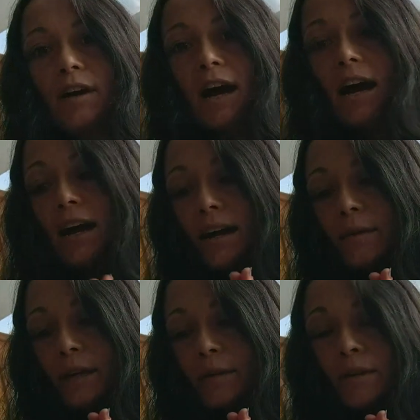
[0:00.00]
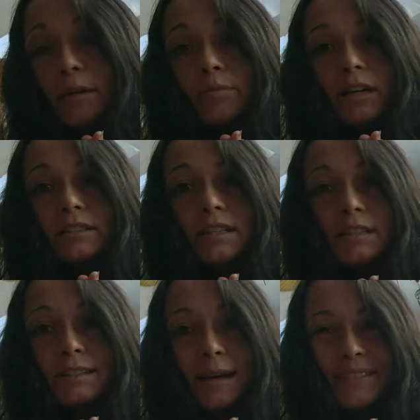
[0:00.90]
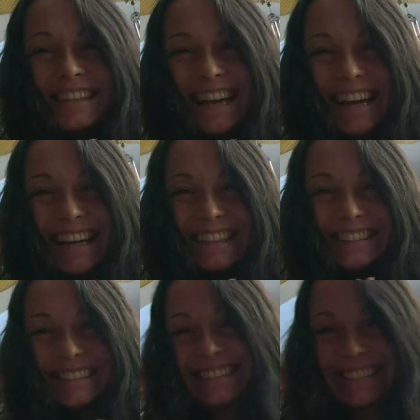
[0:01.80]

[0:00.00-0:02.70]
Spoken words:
right, many blessings, namaste.